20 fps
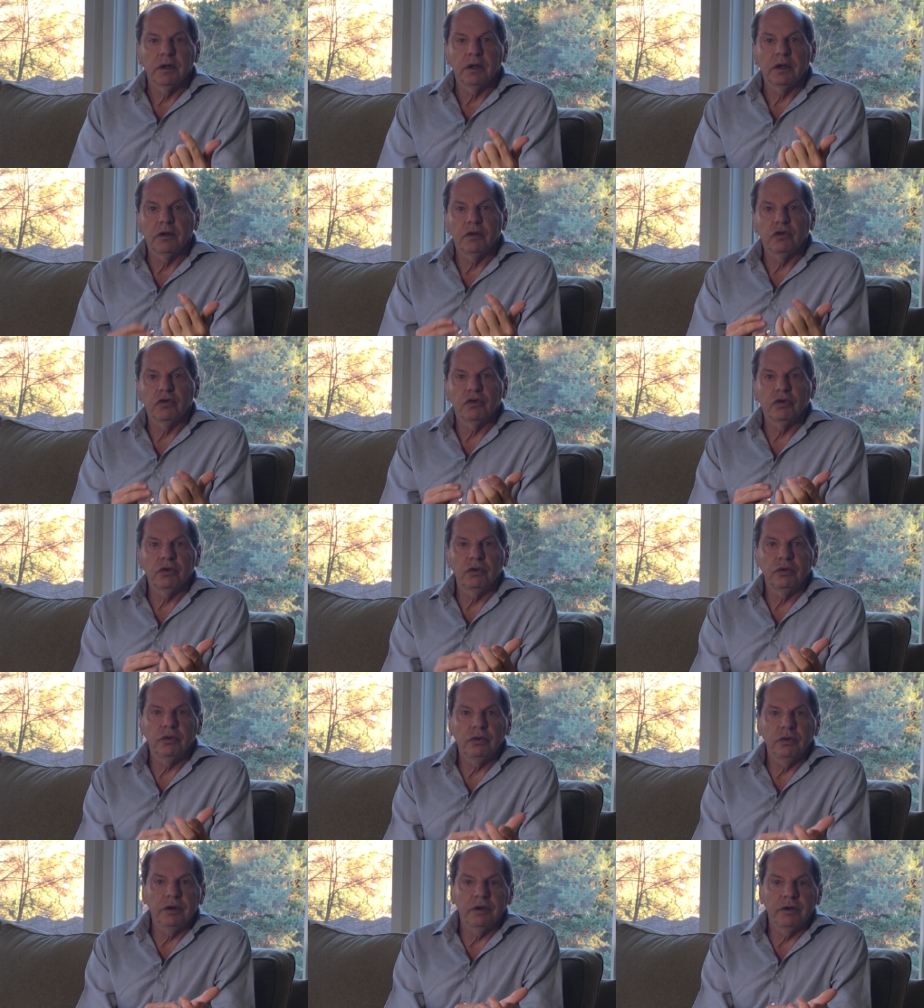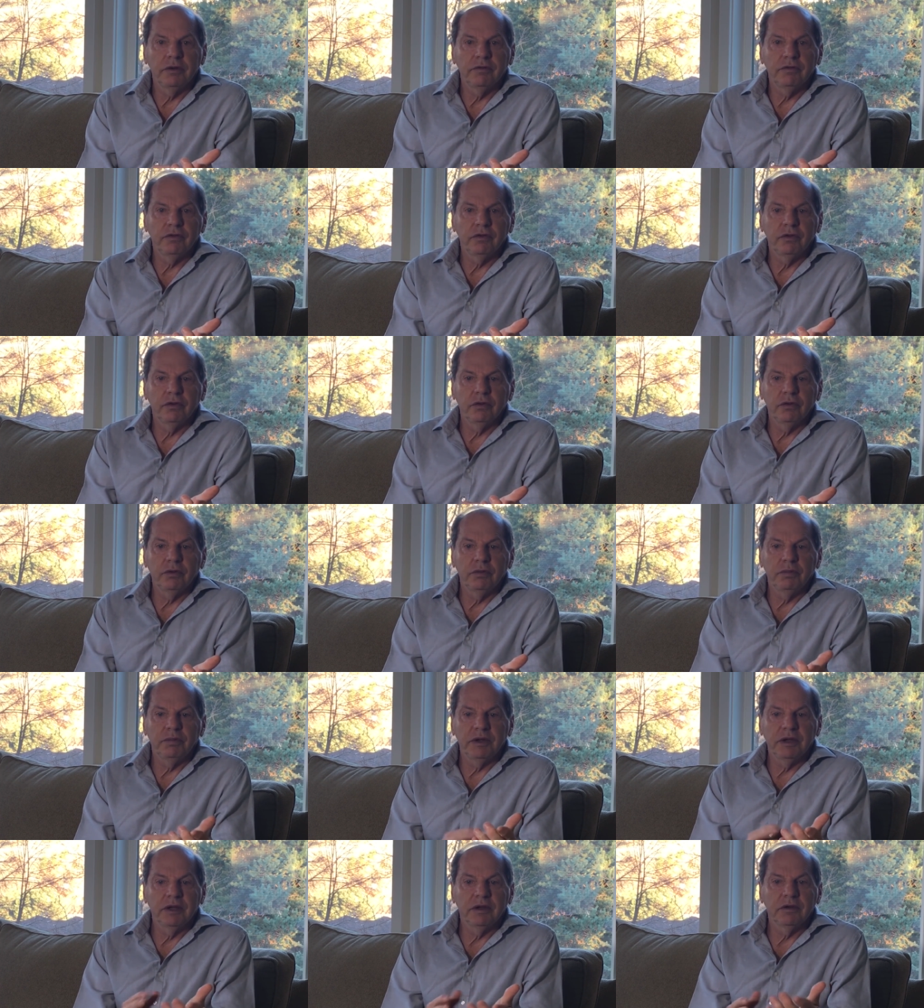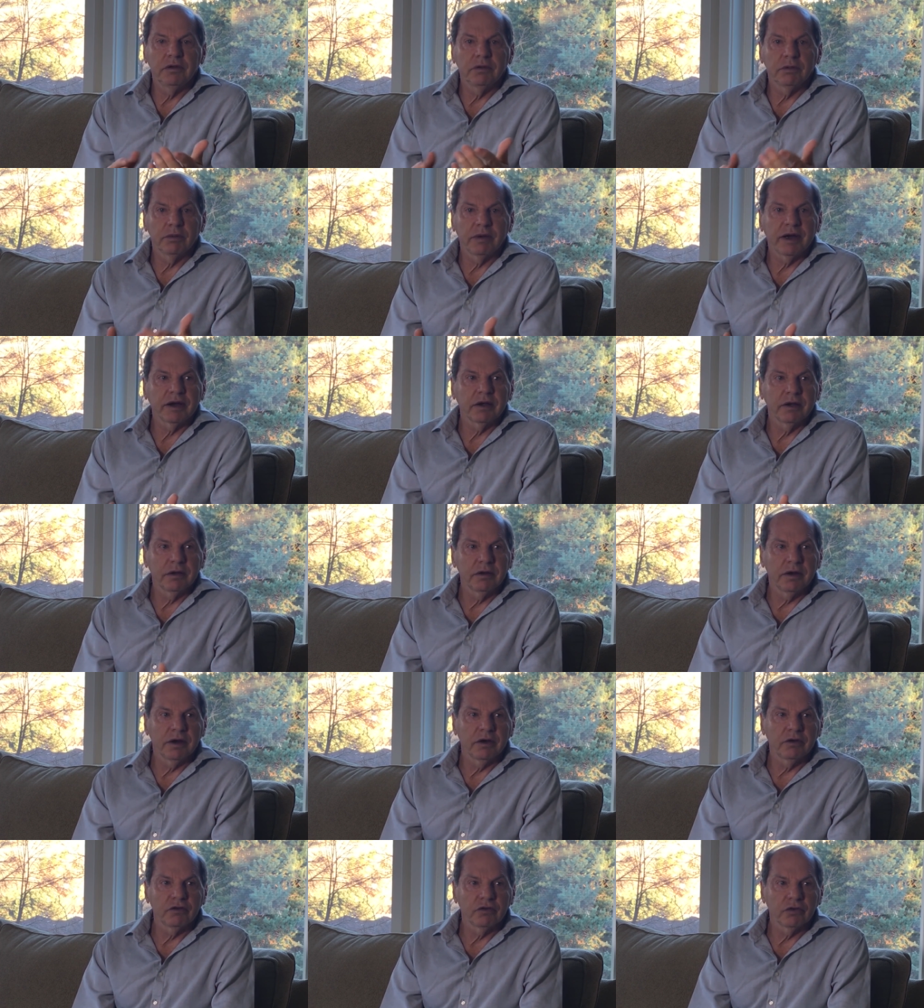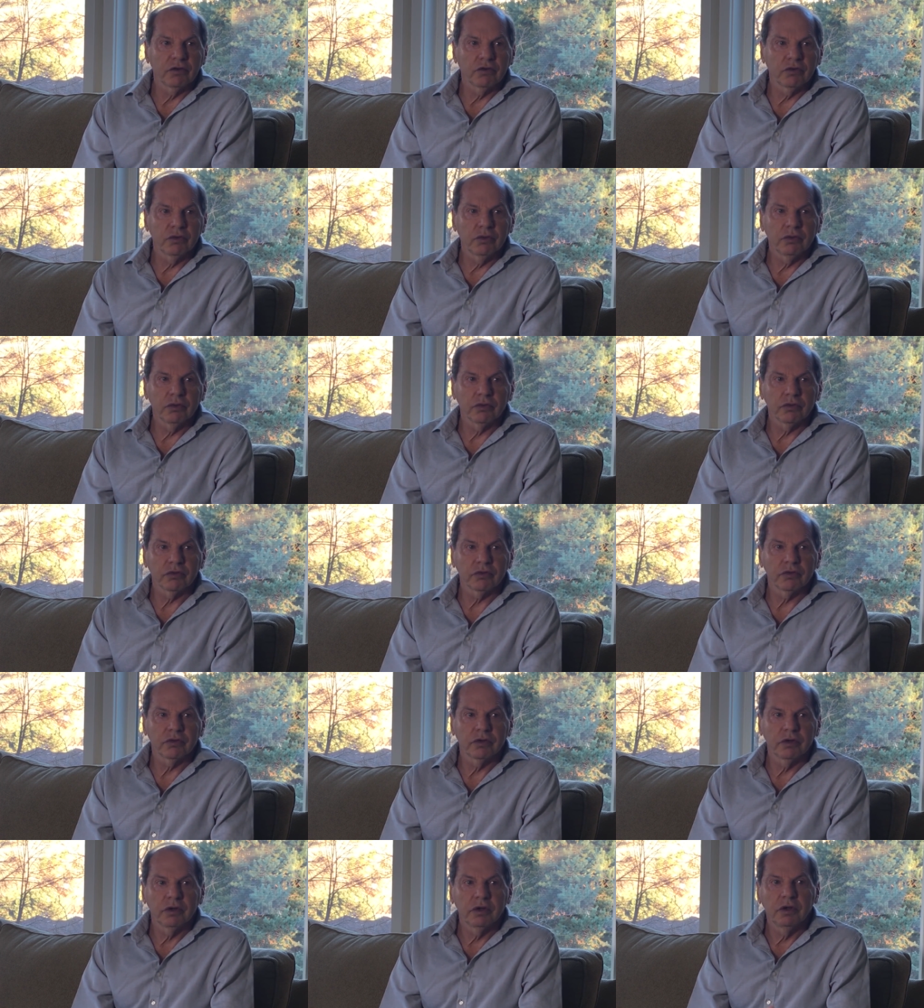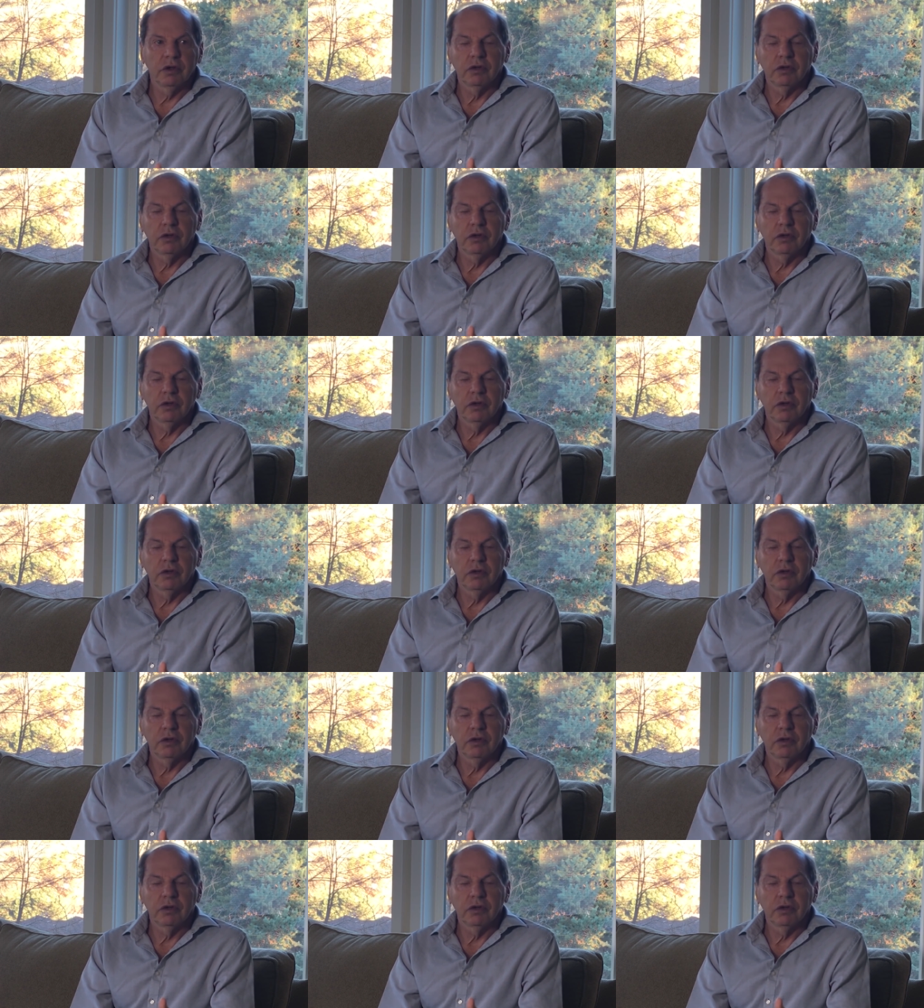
and two, if you begin to recognize your tools.